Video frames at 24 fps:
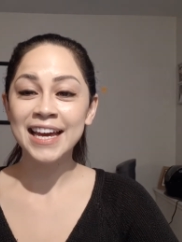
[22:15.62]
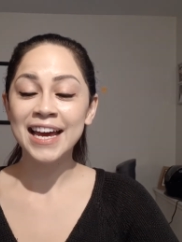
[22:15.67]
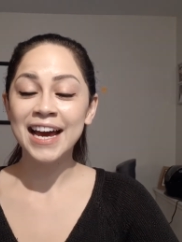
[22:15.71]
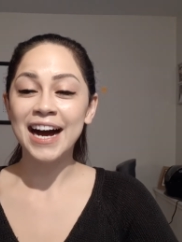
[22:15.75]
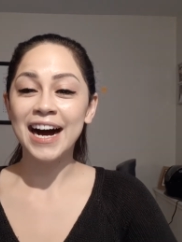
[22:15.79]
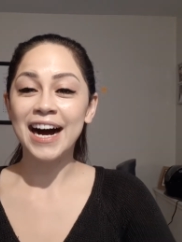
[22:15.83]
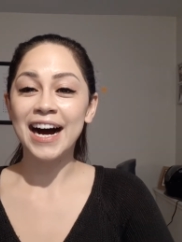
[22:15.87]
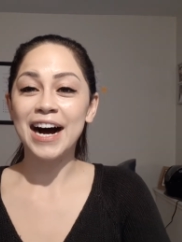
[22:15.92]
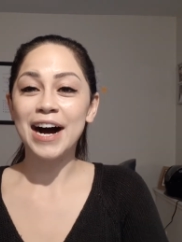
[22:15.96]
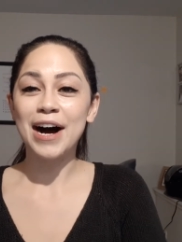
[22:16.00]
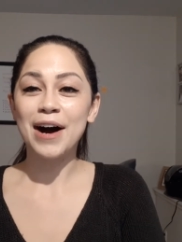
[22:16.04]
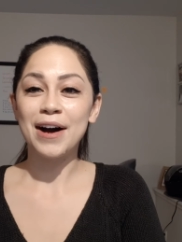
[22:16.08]

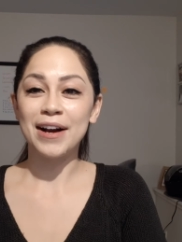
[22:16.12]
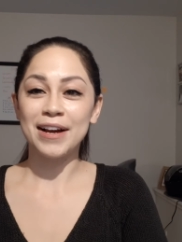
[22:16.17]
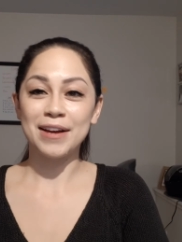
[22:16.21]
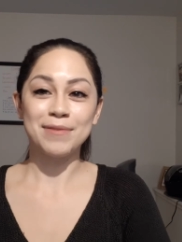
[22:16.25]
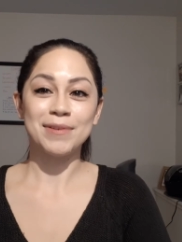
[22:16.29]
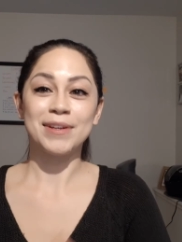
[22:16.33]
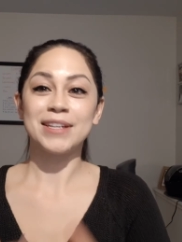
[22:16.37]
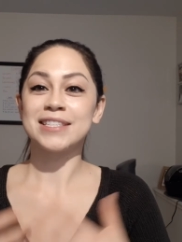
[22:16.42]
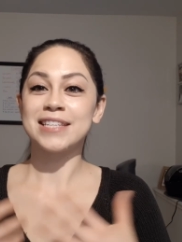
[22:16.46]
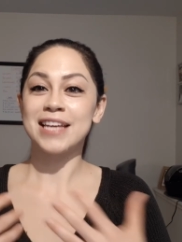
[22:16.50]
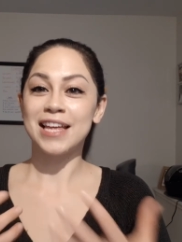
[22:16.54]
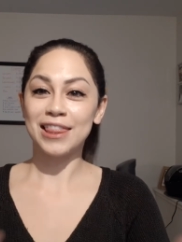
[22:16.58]
Uh, again,
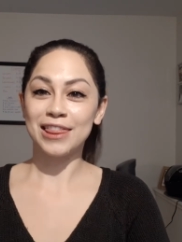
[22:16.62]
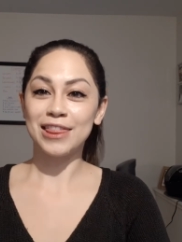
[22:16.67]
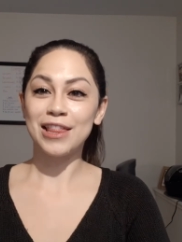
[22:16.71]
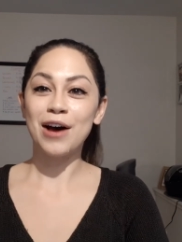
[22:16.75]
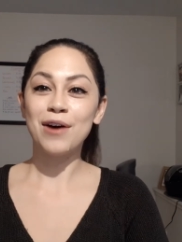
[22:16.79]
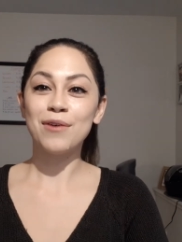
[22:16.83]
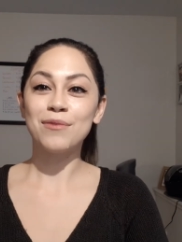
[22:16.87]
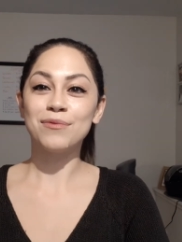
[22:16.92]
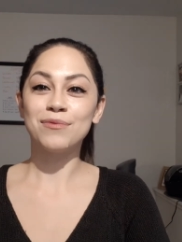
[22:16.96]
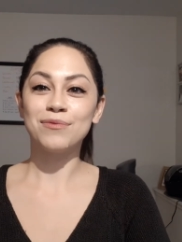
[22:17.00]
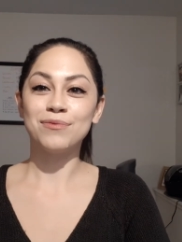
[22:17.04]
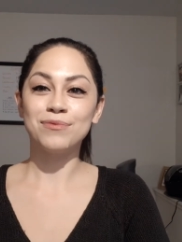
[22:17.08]
because I
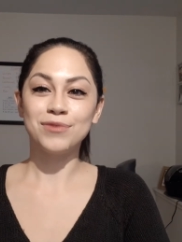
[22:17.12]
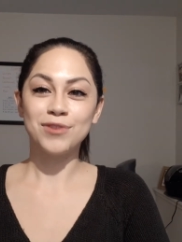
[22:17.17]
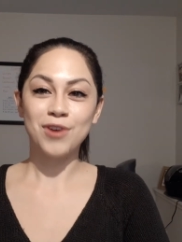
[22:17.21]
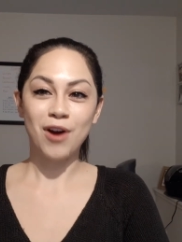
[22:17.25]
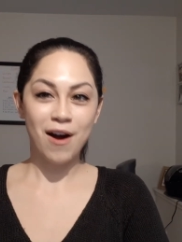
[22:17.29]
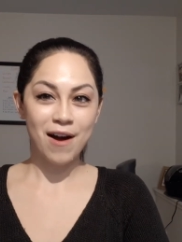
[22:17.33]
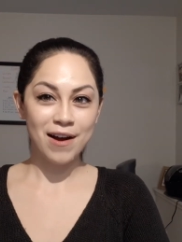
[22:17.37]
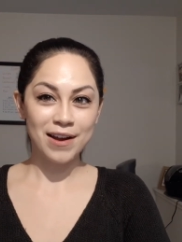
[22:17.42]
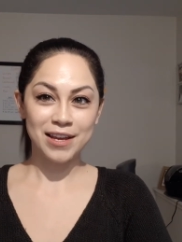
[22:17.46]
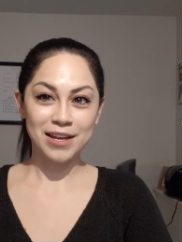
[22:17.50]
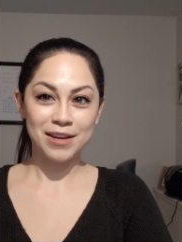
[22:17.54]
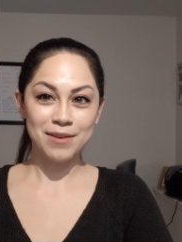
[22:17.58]
love
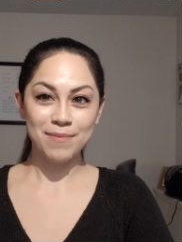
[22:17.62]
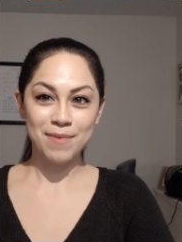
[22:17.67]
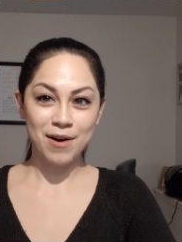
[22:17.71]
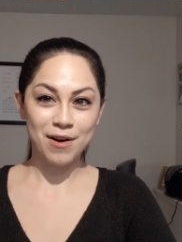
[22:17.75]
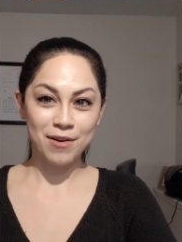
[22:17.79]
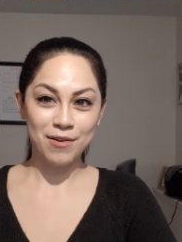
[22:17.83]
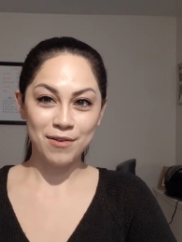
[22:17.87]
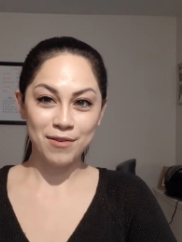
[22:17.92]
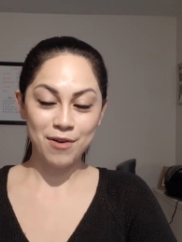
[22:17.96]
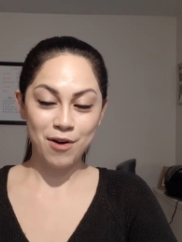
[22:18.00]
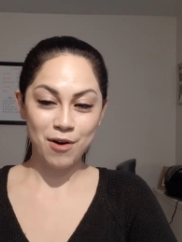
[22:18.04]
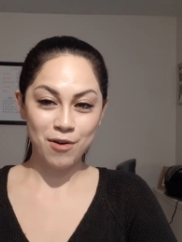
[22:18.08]
talking
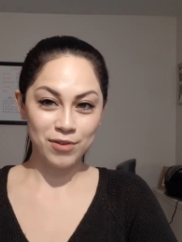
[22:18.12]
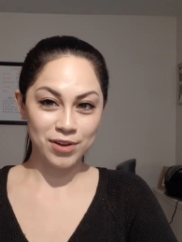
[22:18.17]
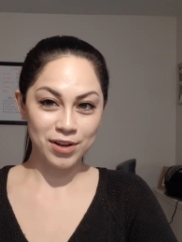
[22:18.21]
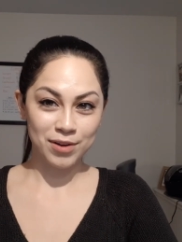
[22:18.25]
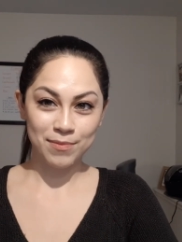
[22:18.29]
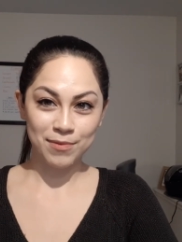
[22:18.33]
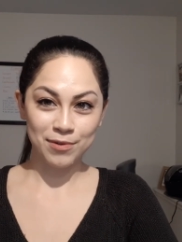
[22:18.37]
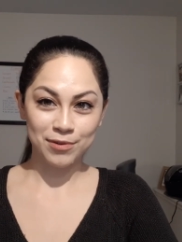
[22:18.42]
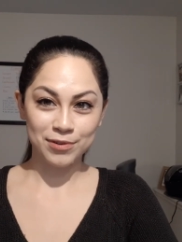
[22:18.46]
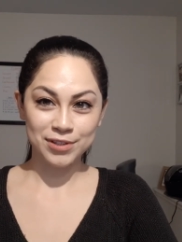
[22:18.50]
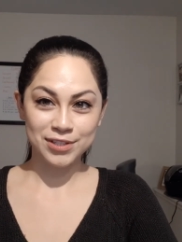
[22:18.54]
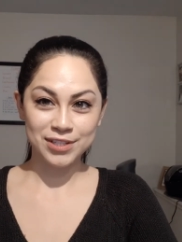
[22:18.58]
about owning a
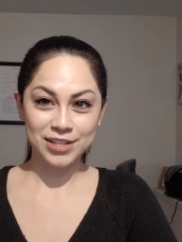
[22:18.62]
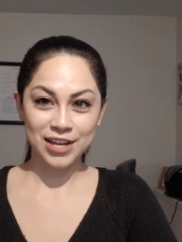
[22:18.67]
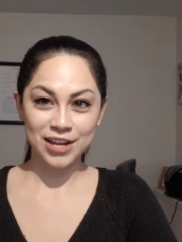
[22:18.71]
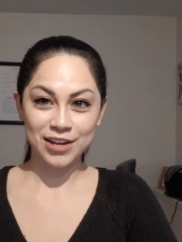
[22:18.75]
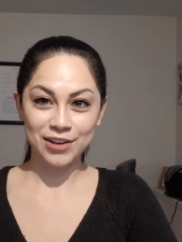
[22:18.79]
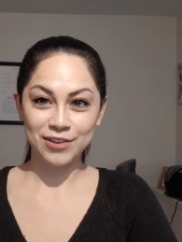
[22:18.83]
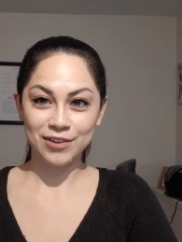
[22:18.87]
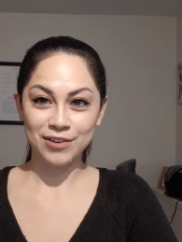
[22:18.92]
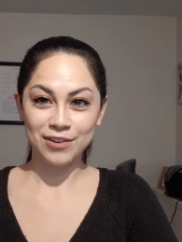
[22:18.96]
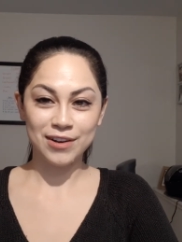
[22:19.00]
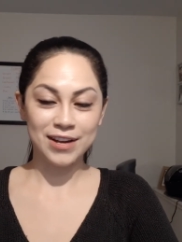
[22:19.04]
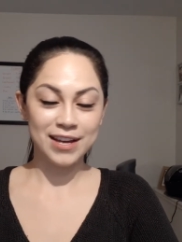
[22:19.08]

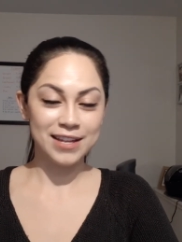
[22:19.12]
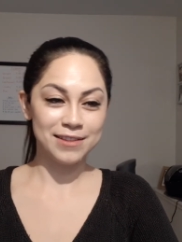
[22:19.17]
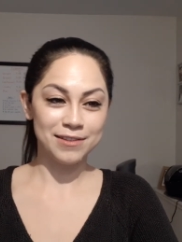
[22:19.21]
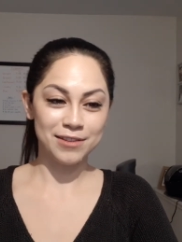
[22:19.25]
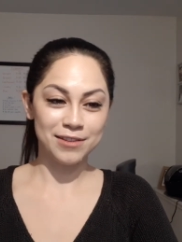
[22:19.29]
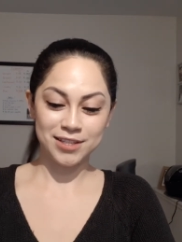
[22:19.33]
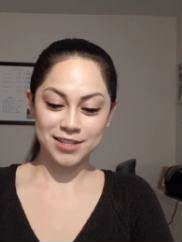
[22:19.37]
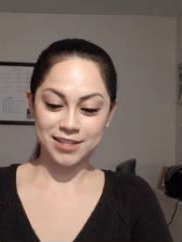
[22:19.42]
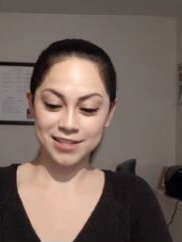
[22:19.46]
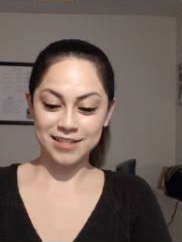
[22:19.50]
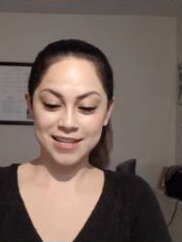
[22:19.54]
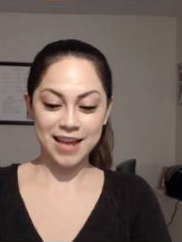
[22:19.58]
motorcycle and
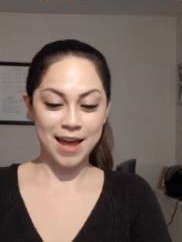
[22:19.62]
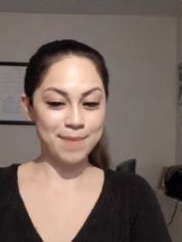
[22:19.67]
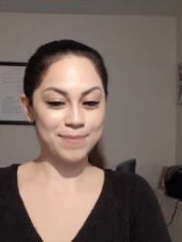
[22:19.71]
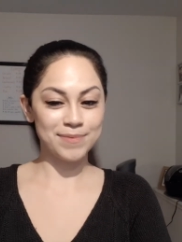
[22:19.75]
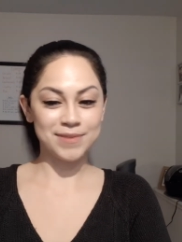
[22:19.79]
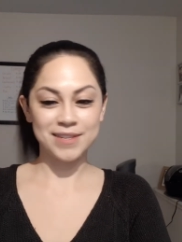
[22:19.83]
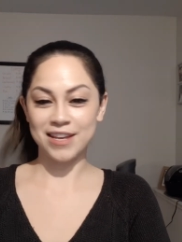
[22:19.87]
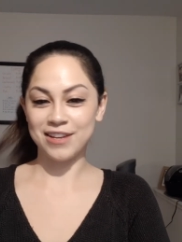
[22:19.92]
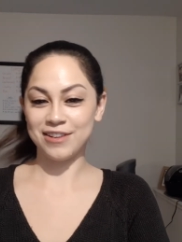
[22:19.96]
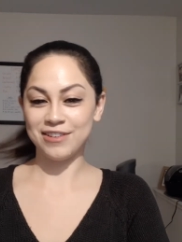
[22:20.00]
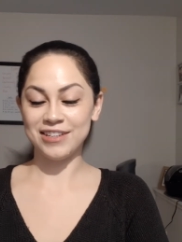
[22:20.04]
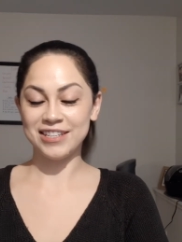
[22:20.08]
the steps
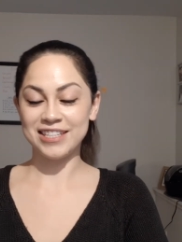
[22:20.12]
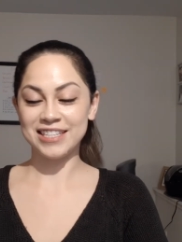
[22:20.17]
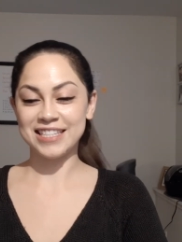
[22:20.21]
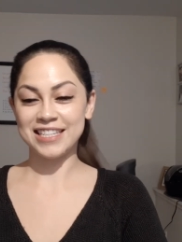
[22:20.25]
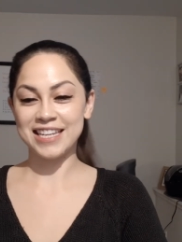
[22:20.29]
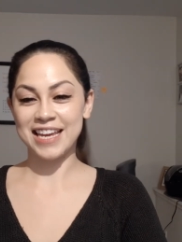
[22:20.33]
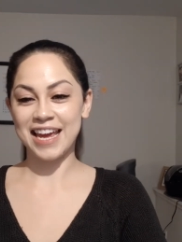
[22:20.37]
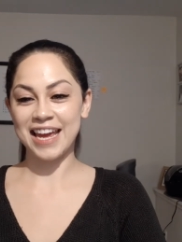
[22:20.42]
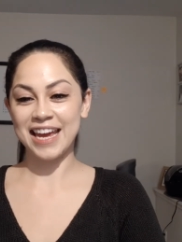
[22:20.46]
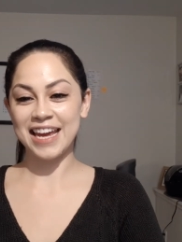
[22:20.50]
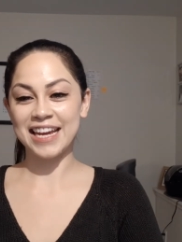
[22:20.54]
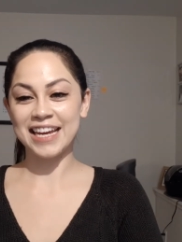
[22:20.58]
that you need to
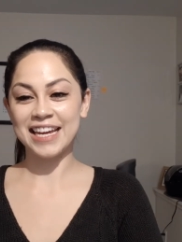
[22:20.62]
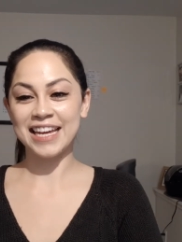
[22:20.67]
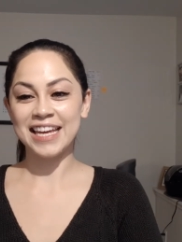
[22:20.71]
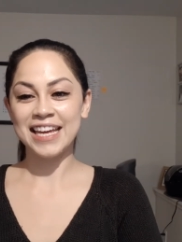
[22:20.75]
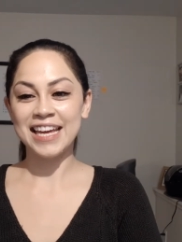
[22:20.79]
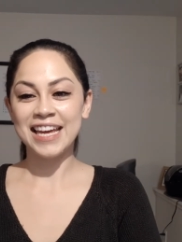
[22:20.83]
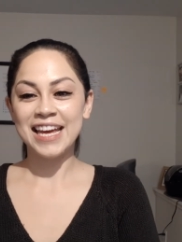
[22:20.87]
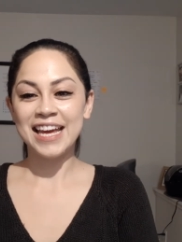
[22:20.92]
take.